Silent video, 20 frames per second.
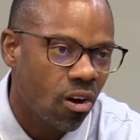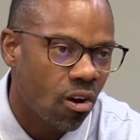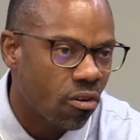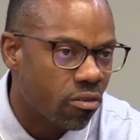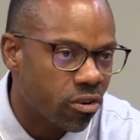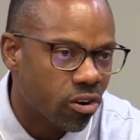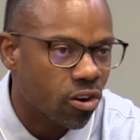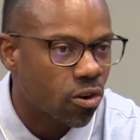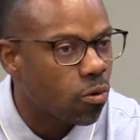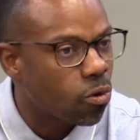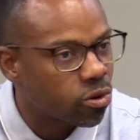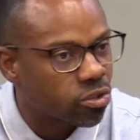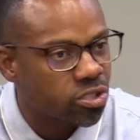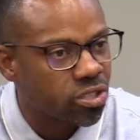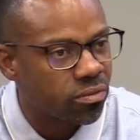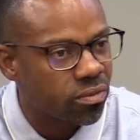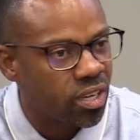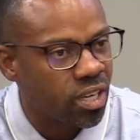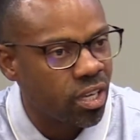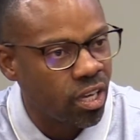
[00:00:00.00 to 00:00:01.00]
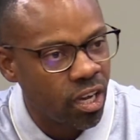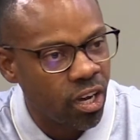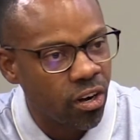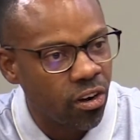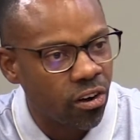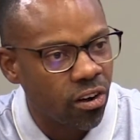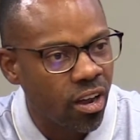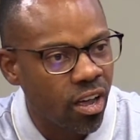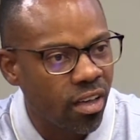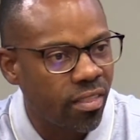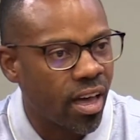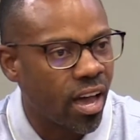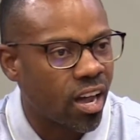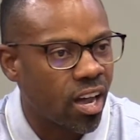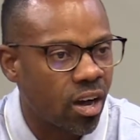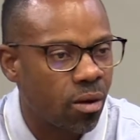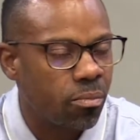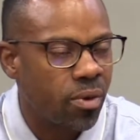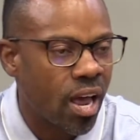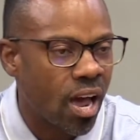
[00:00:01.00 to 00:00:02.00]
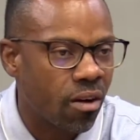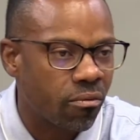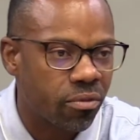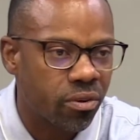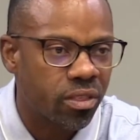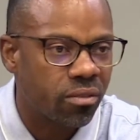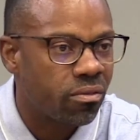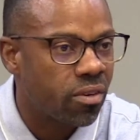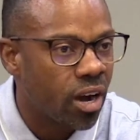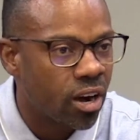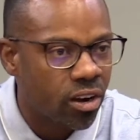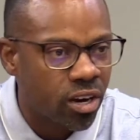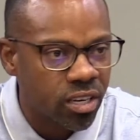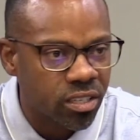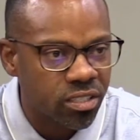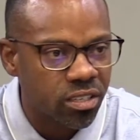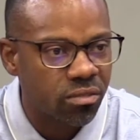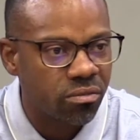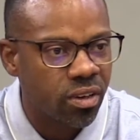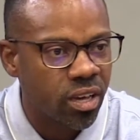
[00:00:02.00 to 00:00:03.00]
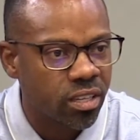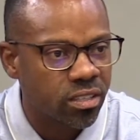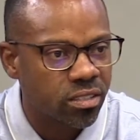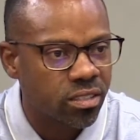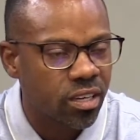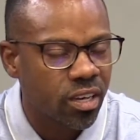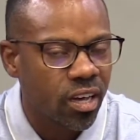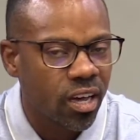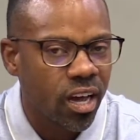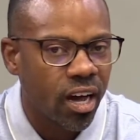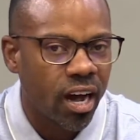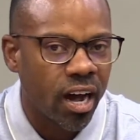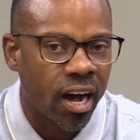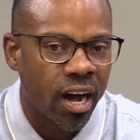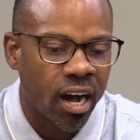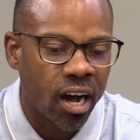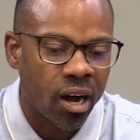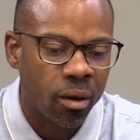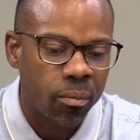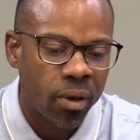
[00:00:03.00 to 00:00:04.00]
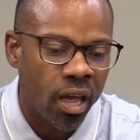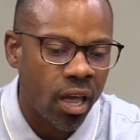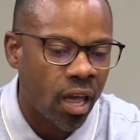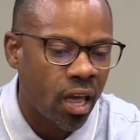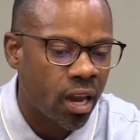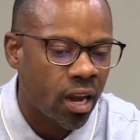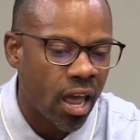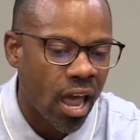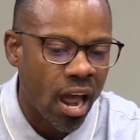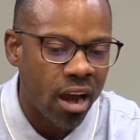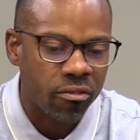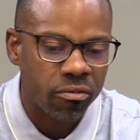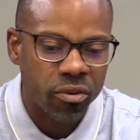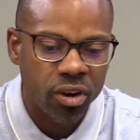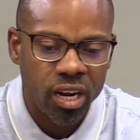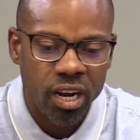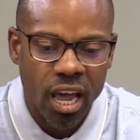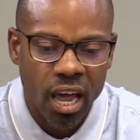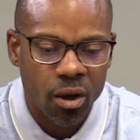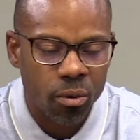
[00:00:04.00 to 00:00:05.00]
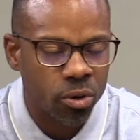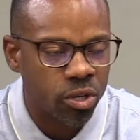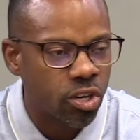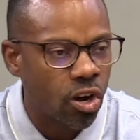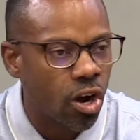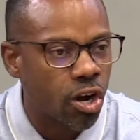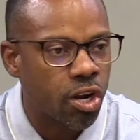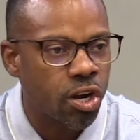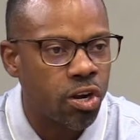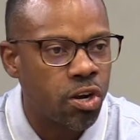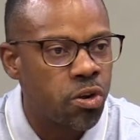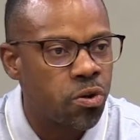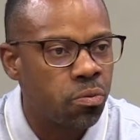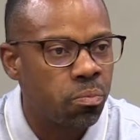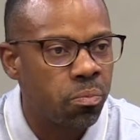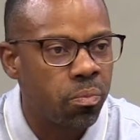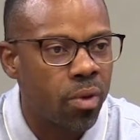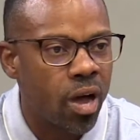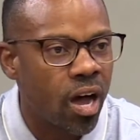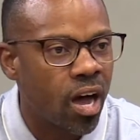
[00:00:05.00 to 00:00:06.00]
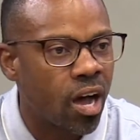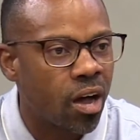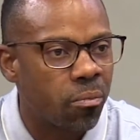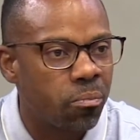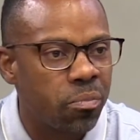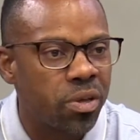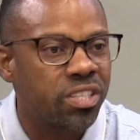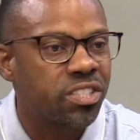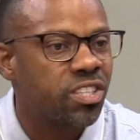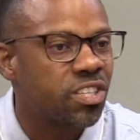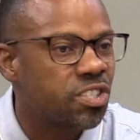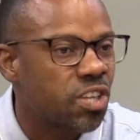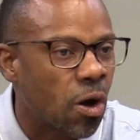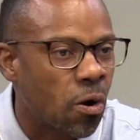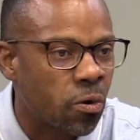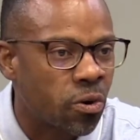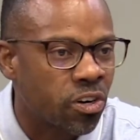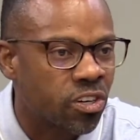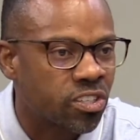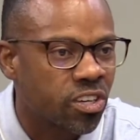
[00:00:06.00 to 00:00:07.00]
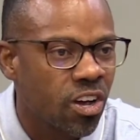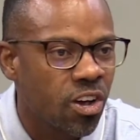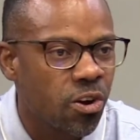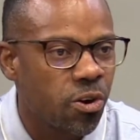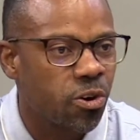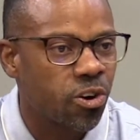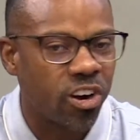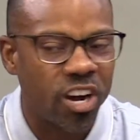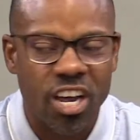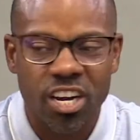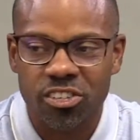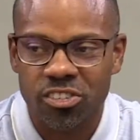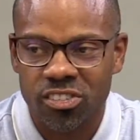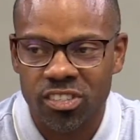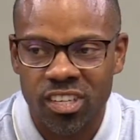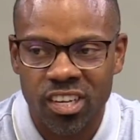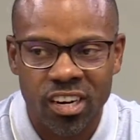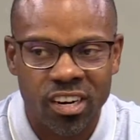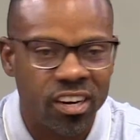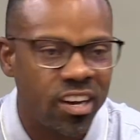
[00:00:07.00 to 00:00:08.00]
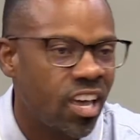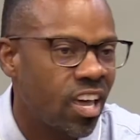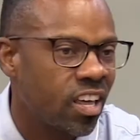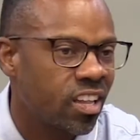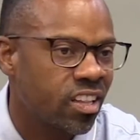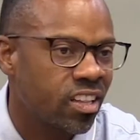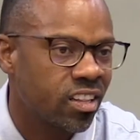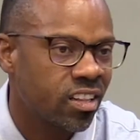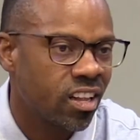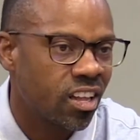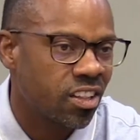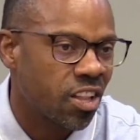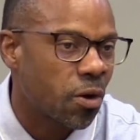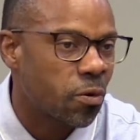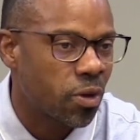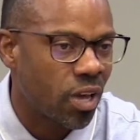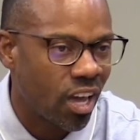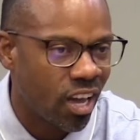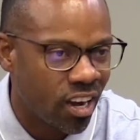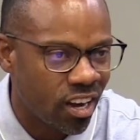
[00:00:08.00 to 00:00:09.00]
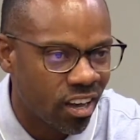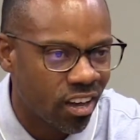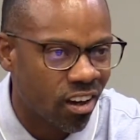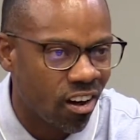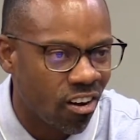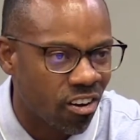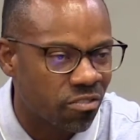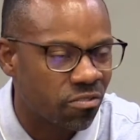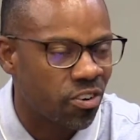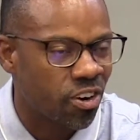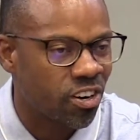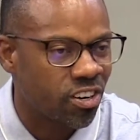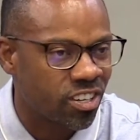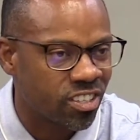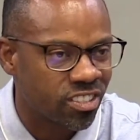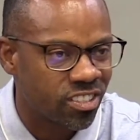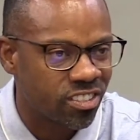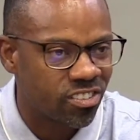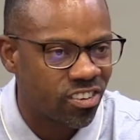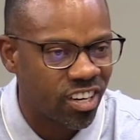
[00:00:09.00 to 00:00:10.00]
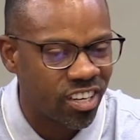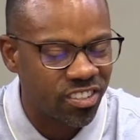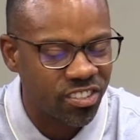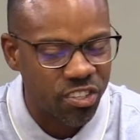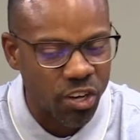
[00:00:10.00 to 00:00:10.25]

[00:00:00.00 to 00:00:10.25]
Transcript: over a course of a year that come down for the various wow. events. Um, and every day we're talking to new uh, business owners who are interested in locating on Vernon Street.